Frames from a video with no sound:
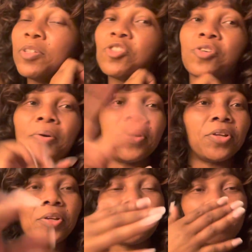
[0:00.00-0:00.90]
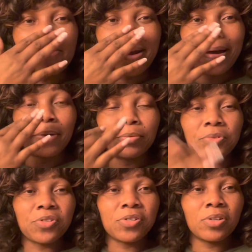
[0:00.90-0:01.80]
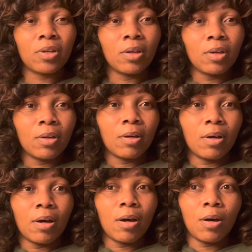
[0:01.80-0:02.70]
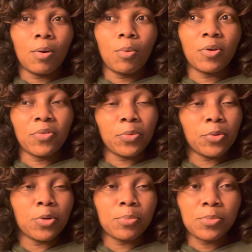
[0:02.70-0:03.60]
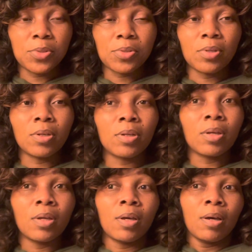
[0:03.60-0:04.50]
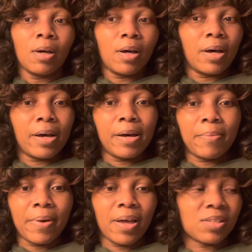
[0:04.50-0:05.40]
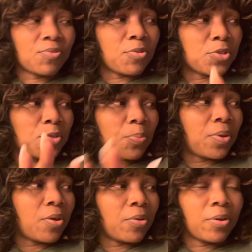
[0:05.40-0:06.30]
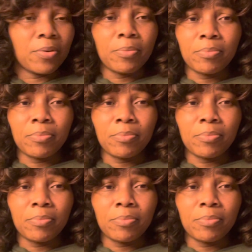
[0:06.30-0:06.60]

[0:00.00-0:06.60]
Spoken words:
showing you around one of the rooms. I asked for a superior